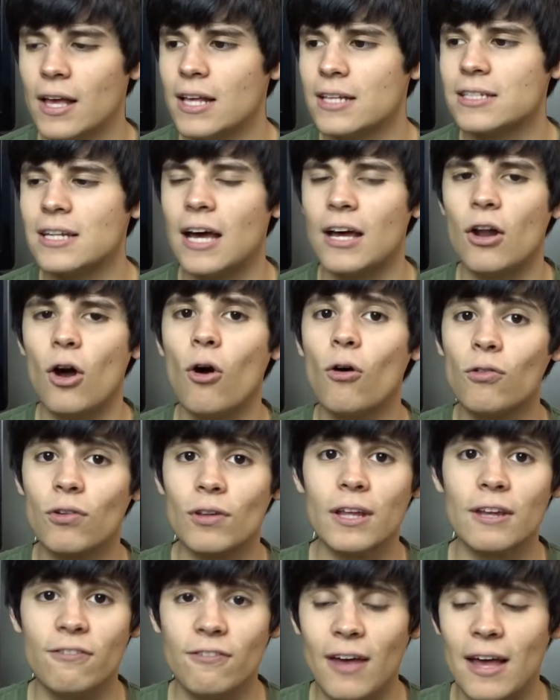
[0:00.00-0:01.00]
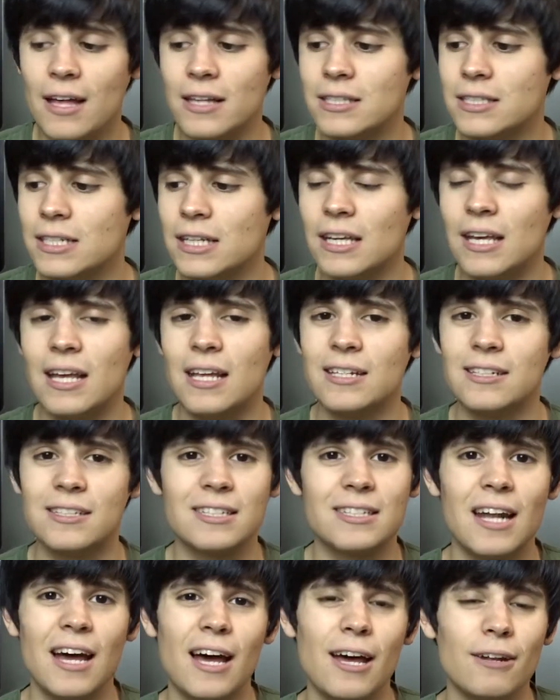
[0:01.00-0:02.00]
It's not overly fancy,
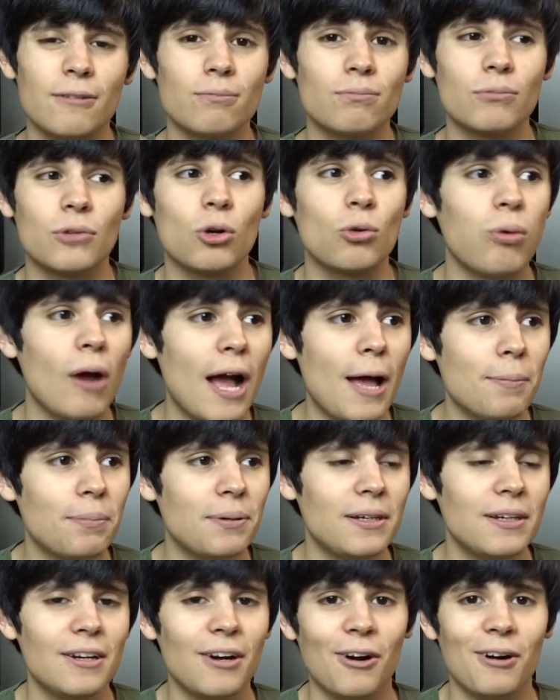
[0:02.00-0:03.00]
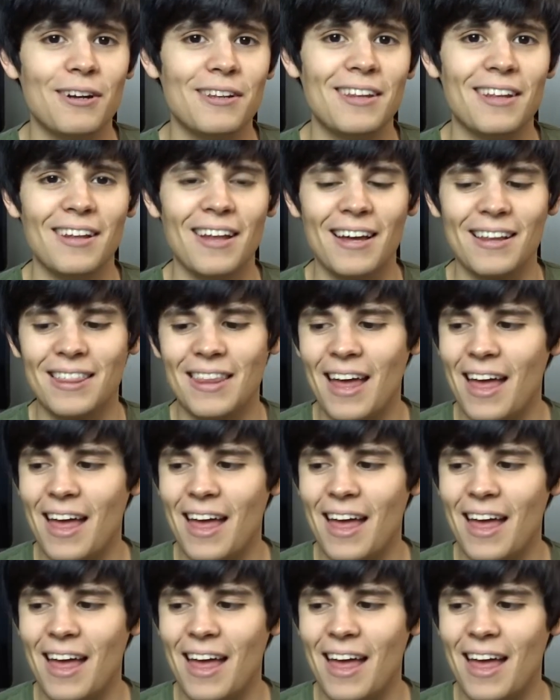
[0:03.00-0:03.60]
it's not crappy or anything like